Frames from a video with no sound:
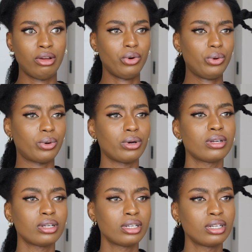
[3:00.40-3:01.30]
Oh,
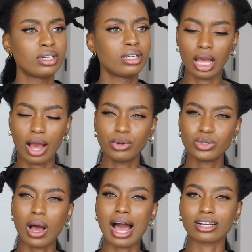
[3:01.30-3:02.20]
I want
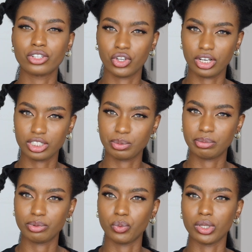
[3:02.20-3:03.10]
to acknowledge
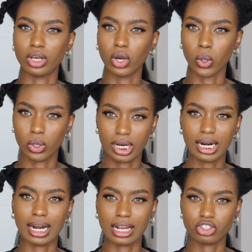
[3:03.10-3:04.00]
people with long
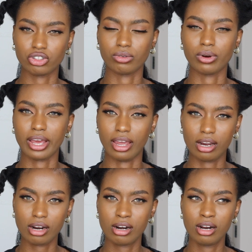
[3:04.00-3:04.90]
natural
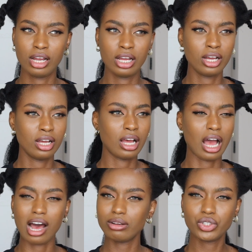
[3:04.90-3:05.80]
hair.
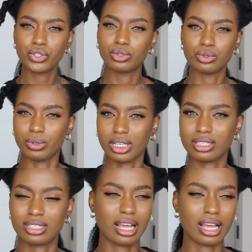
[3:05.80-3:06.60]
How do you do it?